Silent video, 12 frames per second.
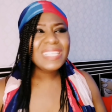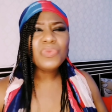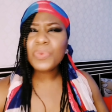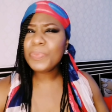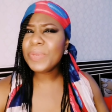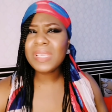They
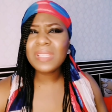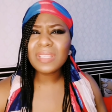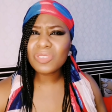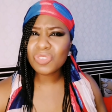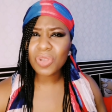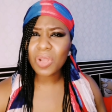will be in
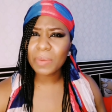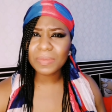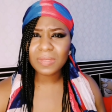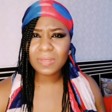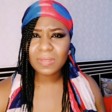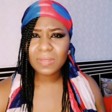the
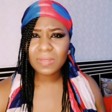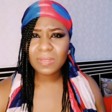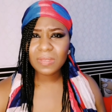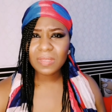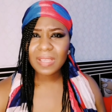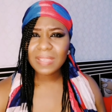shops
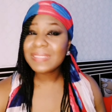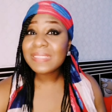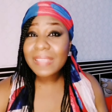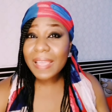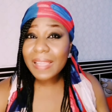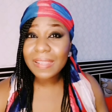
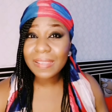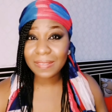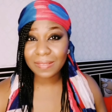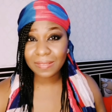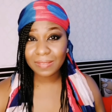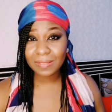
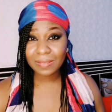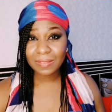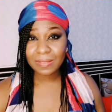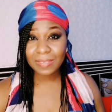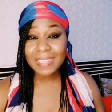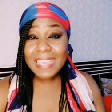selling,
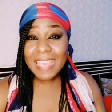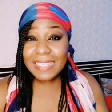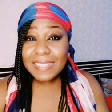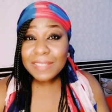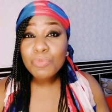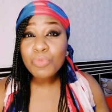
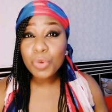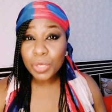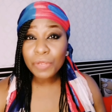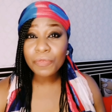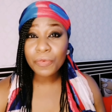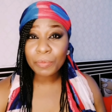getting
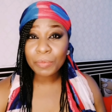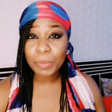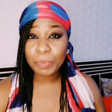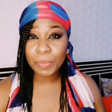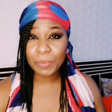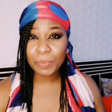money from
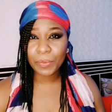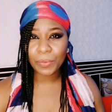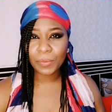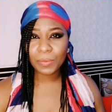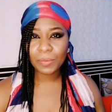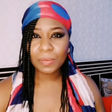the
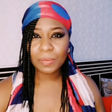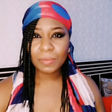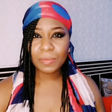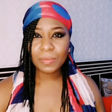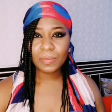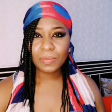people.
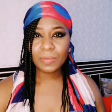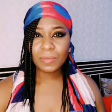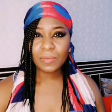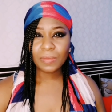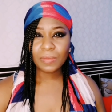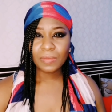
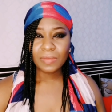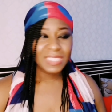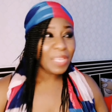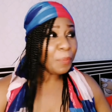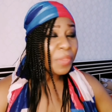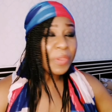
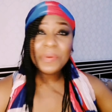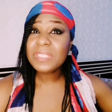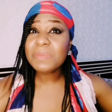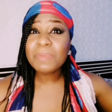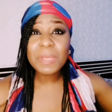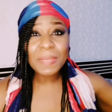The
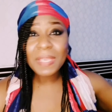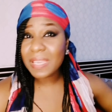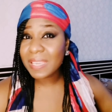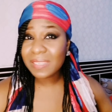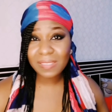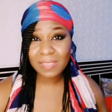parents may be
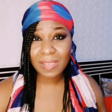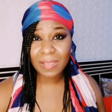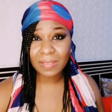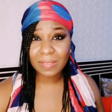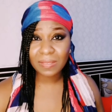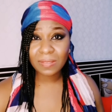
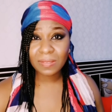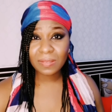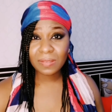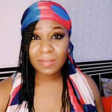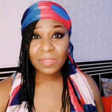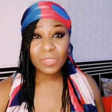inside
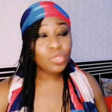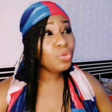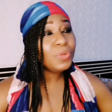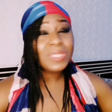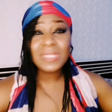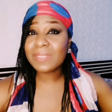
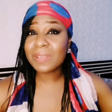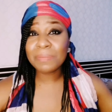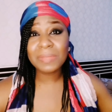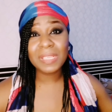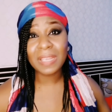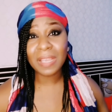doing
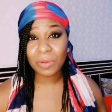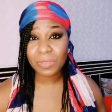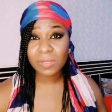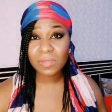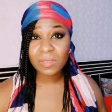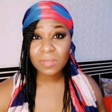something
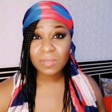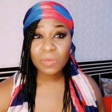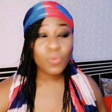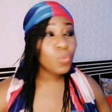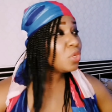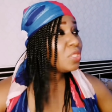else,
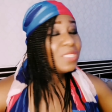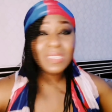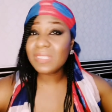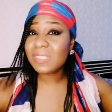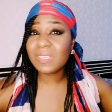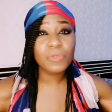
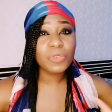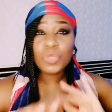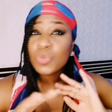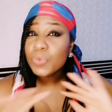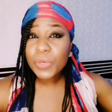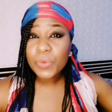watching
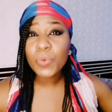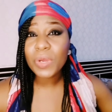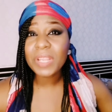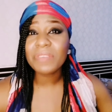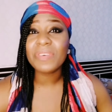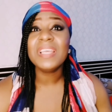TV, doing
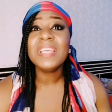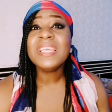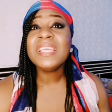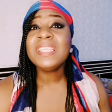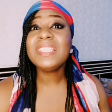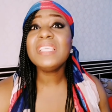whatever.
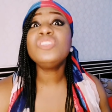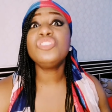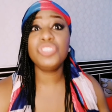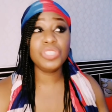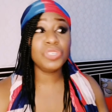These